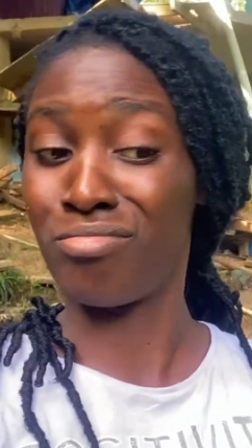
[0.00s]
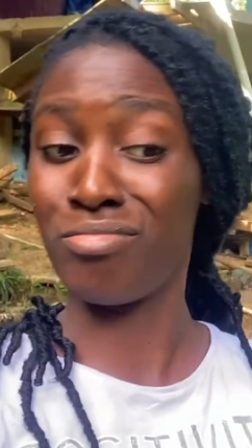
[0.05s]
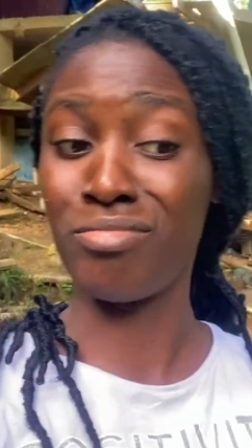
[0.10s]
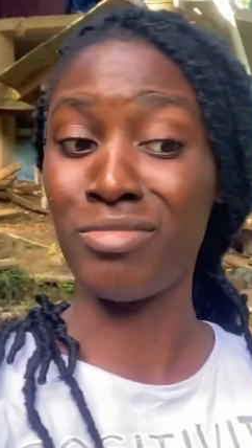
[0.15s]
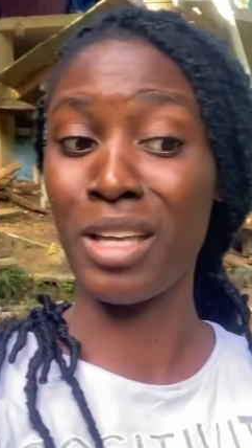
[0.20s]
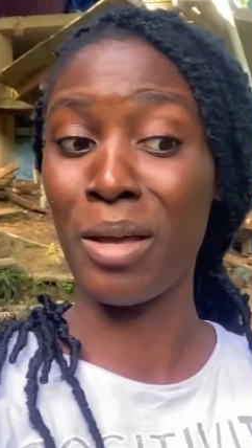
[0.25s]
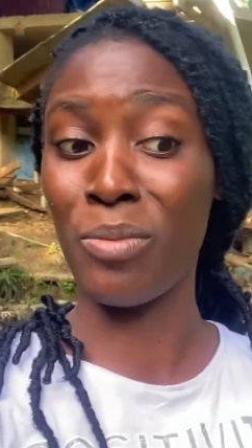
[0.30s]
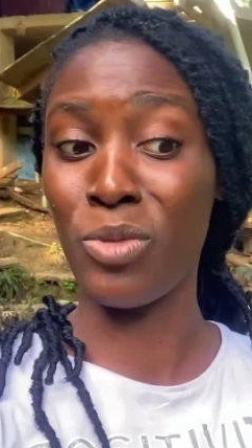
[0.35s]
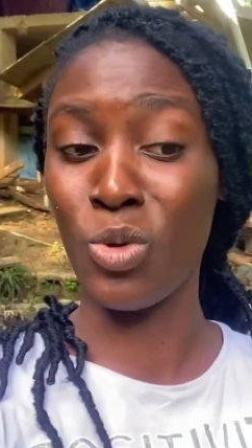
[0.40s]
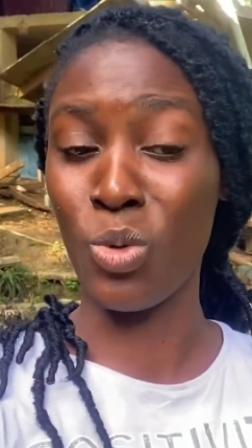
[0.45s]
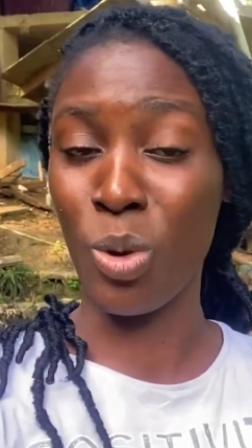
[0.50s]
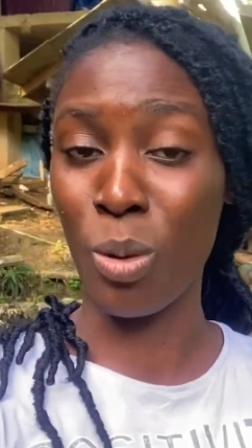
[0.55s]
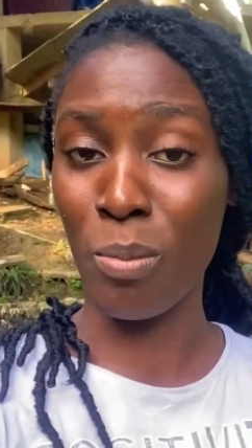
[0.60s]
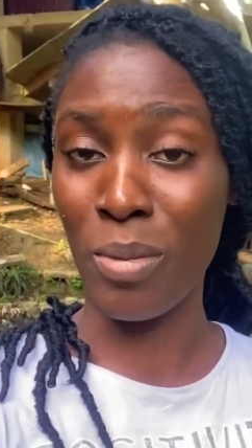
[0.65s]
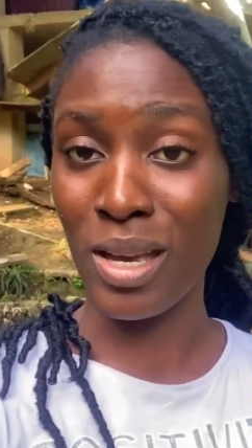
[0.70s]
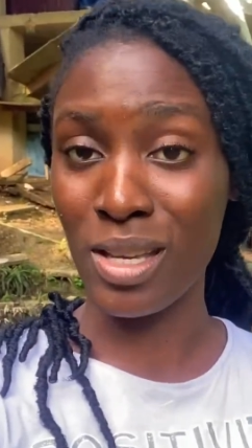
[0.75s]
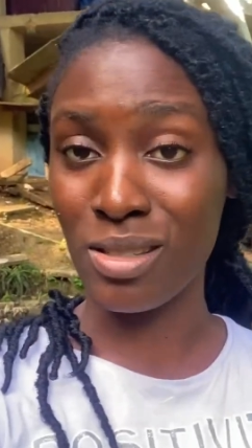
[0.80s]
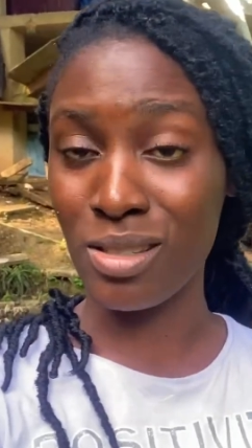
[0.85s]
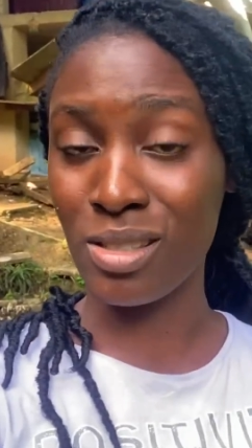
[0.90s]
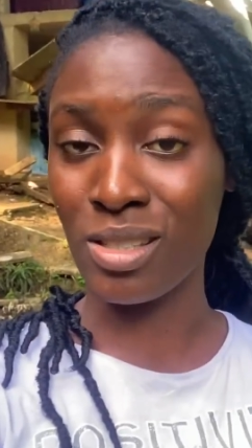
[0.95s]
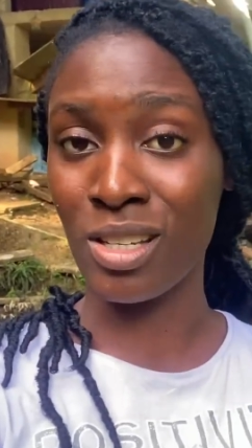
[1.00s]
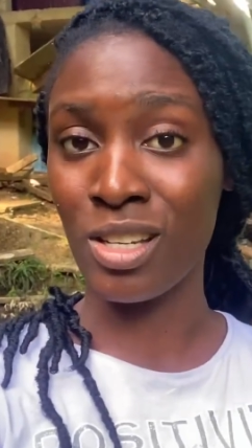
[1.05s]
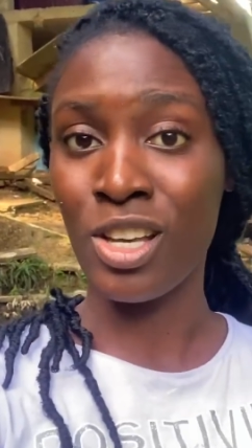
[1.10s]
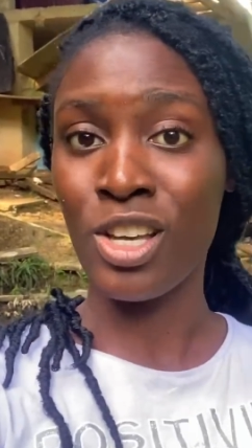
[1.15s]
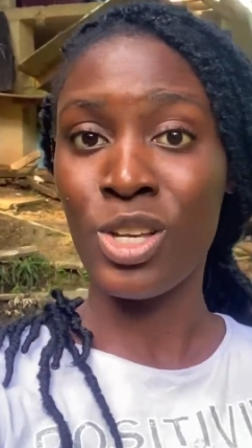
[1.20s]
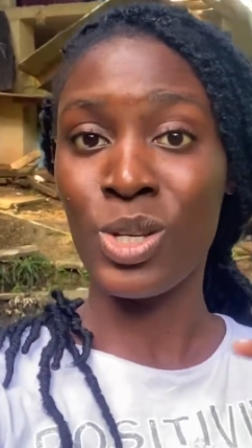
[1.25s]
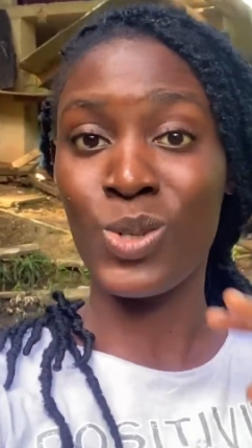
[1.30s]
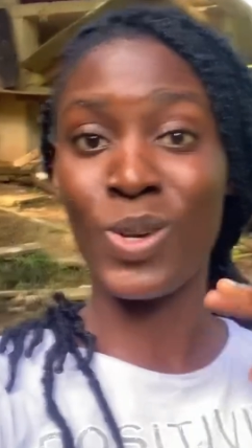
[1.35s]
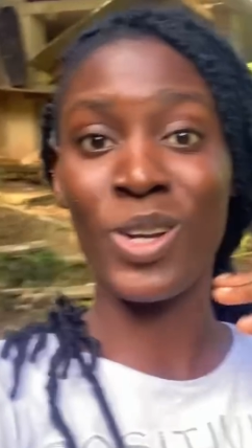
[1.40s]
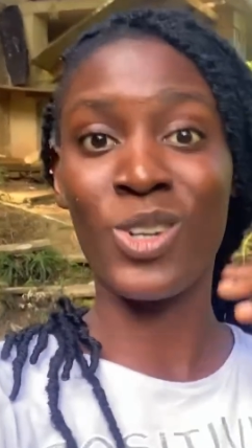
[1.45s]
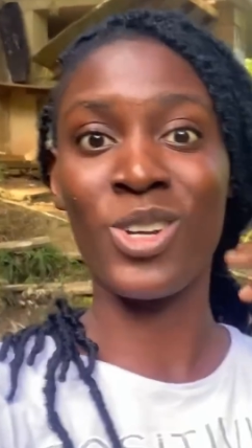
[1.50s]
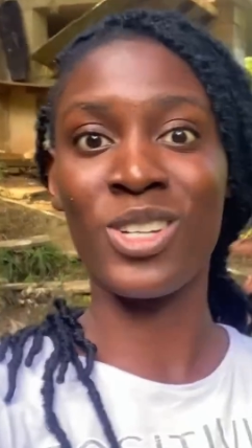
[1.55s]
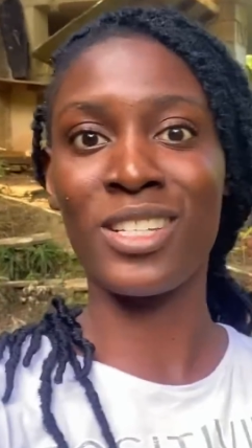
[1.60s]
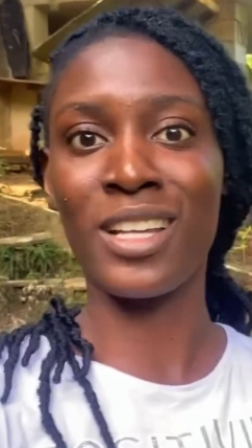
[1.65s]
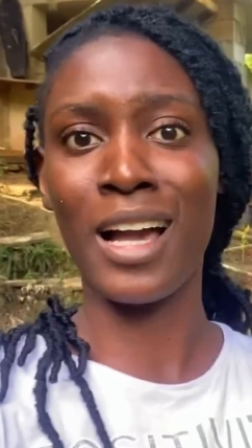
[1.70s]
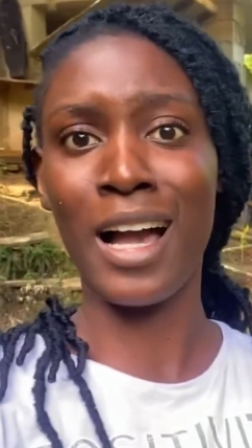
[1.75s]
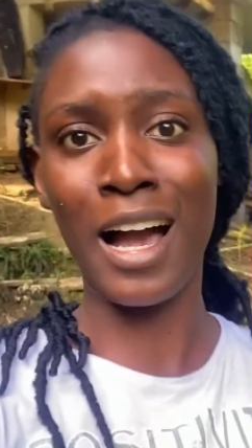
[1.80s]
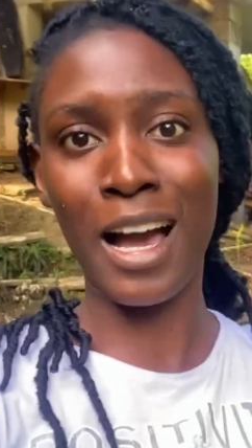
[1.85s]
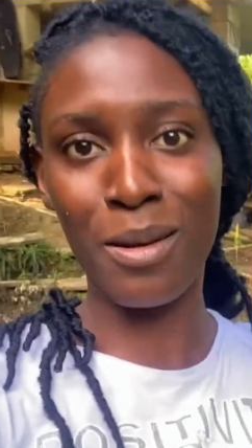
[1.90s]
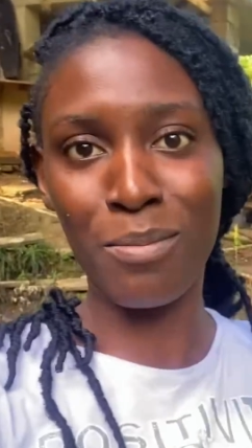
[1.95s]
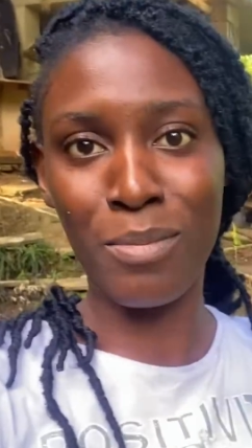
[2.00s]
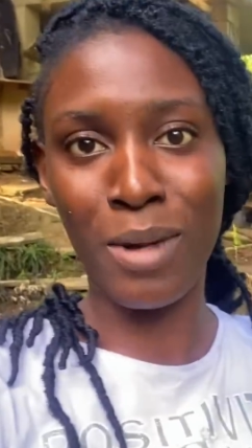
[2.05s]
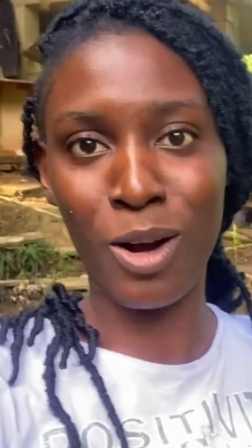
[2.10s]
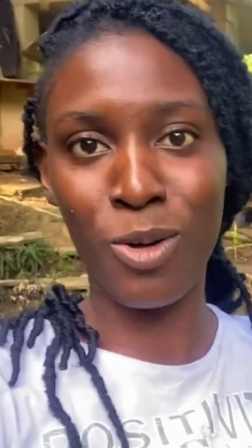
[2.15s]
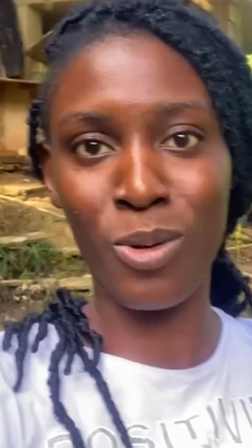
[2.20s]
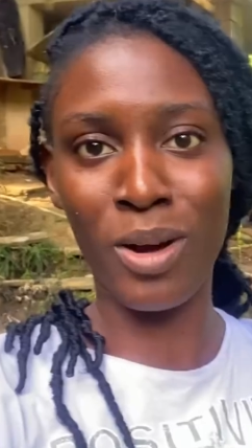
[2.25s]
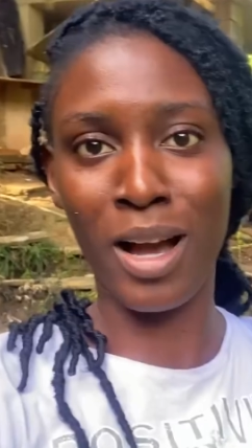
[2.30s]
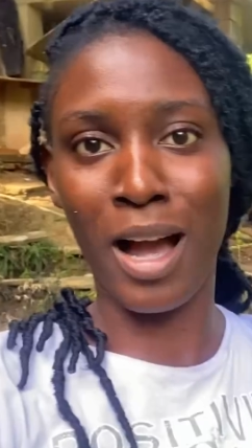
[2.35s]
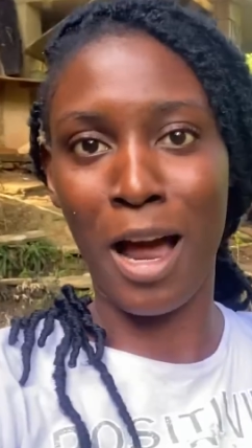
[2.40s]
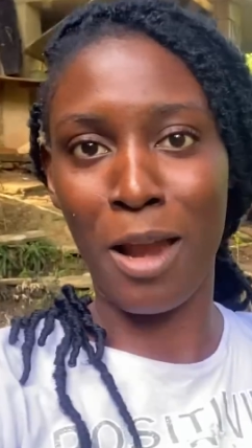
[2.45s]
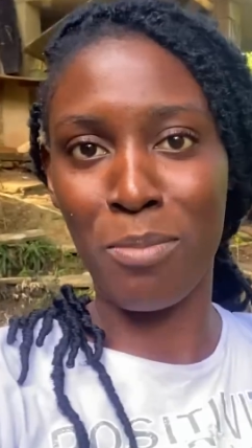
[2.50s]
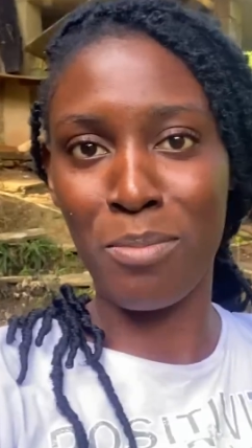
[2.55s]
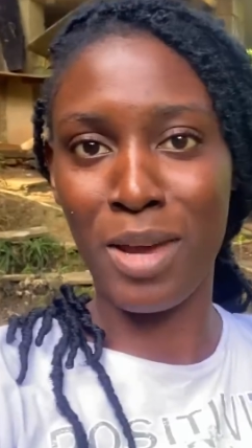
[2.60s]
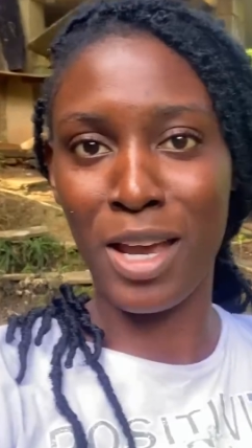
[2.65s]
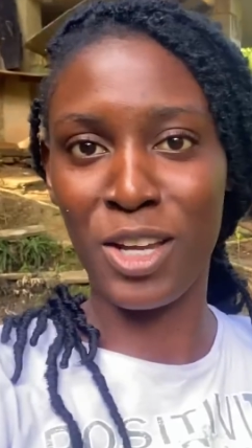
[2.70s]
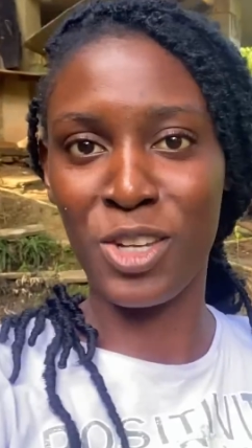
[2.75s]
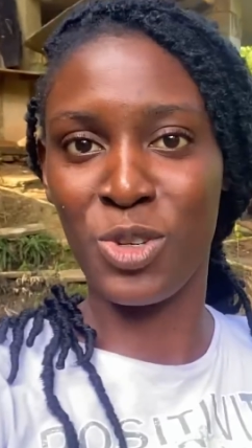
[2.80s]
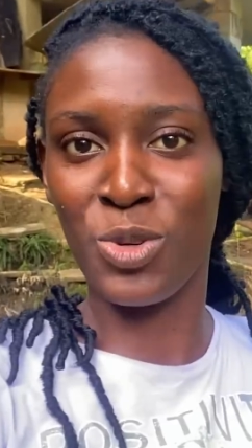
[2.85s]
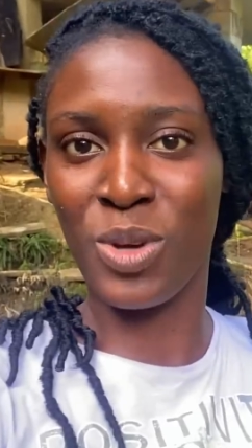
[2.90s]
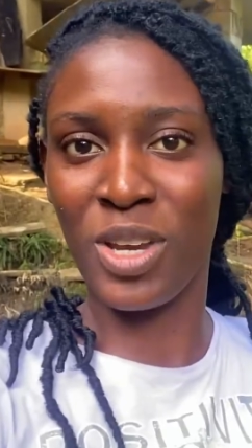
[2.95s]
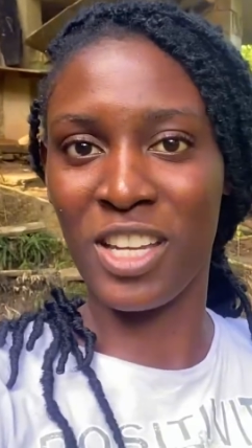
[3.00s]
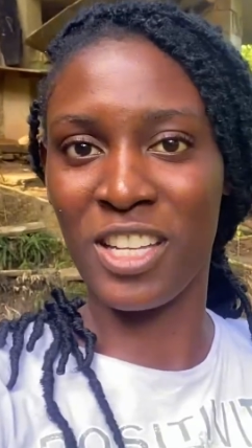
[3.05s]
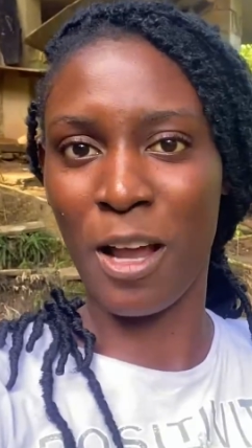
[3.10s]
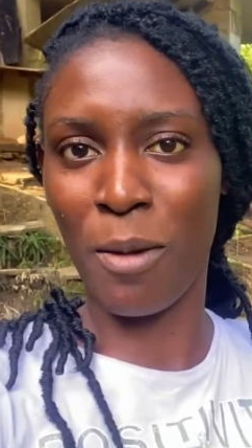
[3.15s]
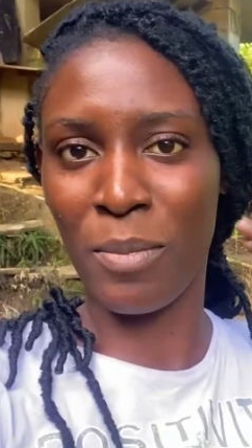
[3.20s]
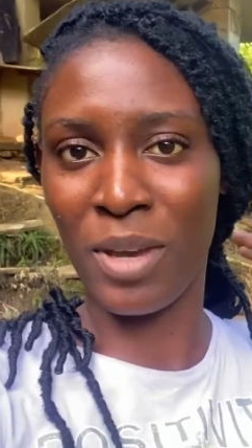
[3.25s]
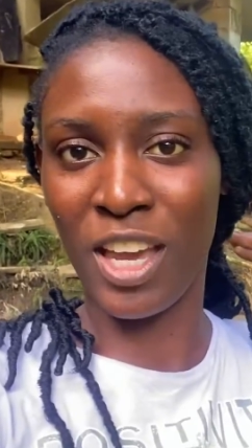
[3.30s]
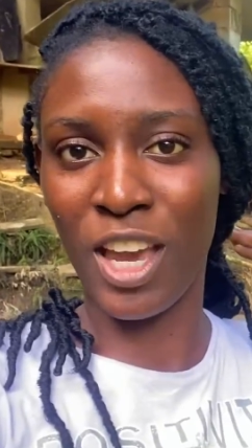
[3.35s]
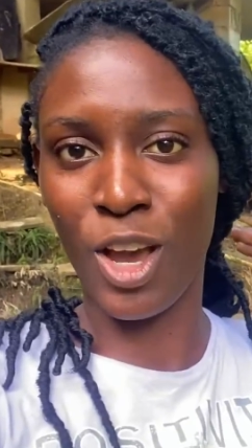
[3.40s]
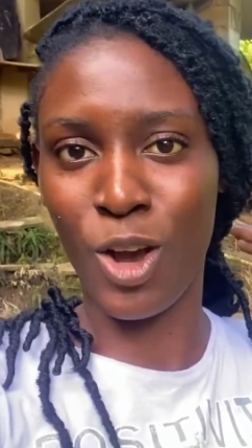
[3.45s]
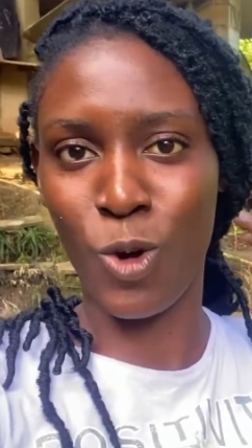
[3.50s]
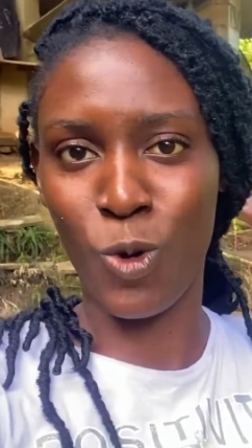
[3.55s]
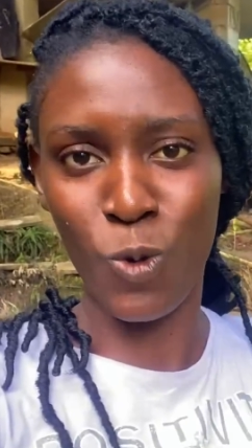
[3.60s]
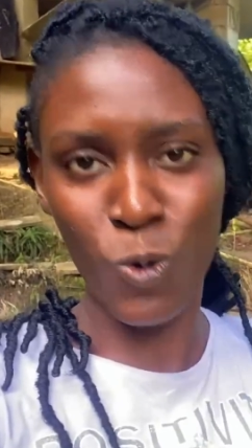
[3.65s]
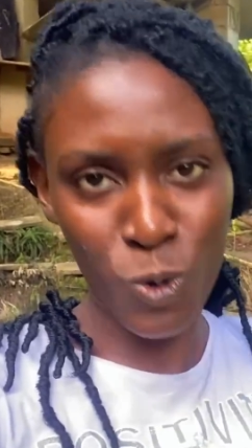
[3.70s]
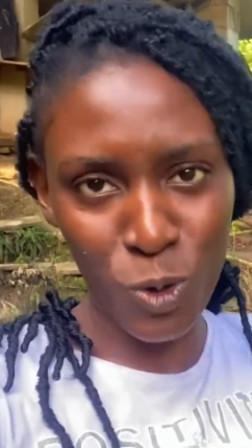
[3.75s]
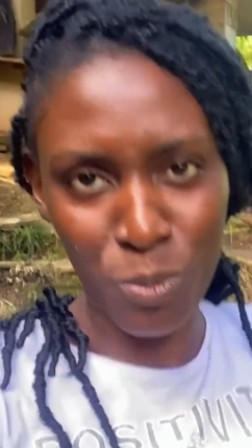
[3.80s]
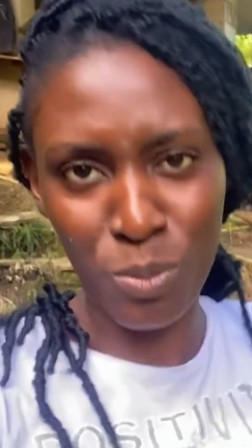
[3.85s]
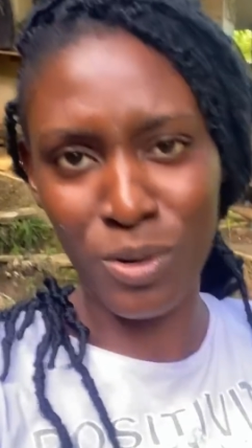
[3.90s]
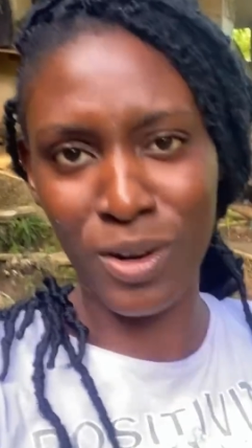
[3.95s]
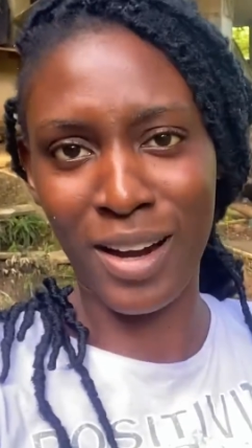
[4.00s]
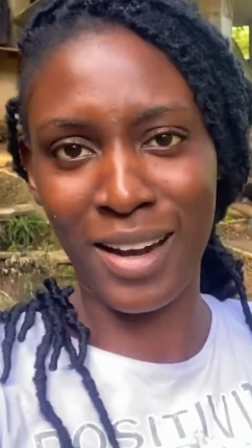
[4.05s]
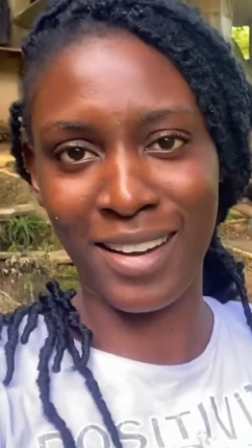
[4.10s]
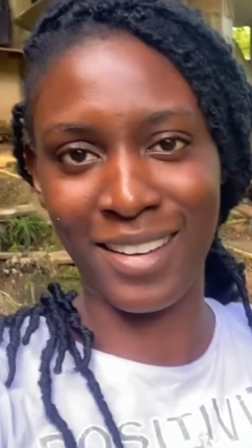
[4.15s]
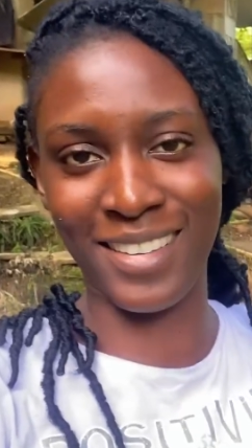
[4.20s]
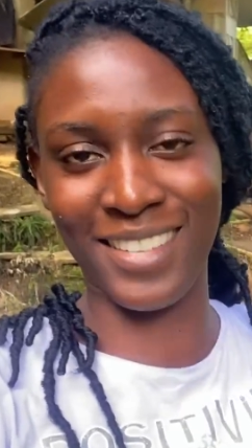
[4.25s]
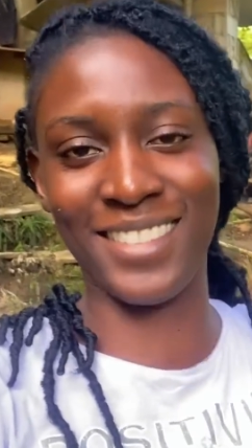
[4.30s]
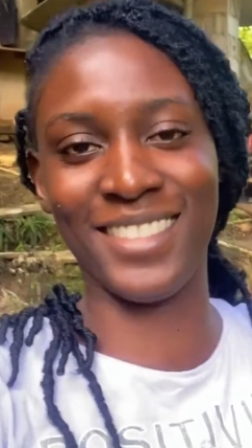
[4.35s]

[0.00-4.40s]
them know best. So I just add back what God make to it and me get good bread.